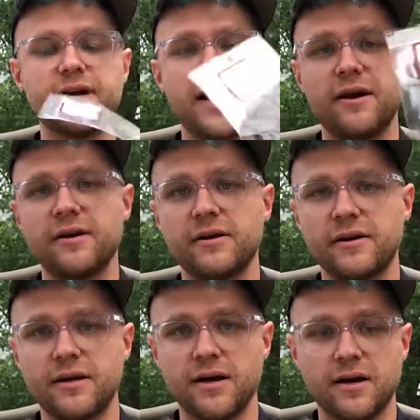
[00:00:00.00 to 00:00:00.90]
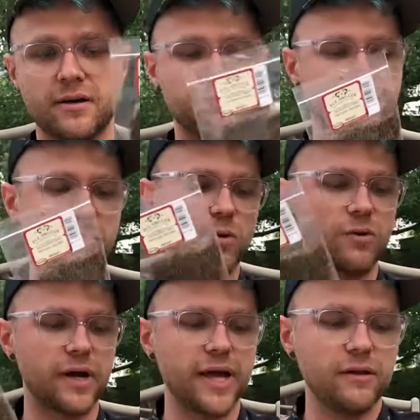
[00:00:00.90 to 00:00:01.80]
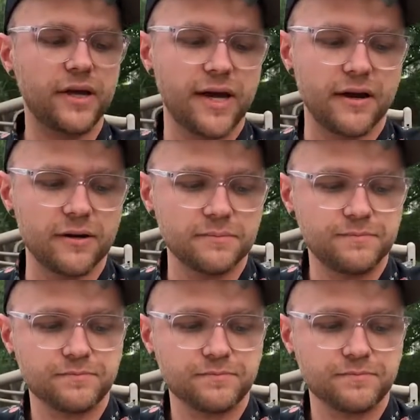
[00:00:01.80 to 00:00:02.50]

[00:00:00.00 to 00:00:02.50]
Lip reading: hair or elk hair,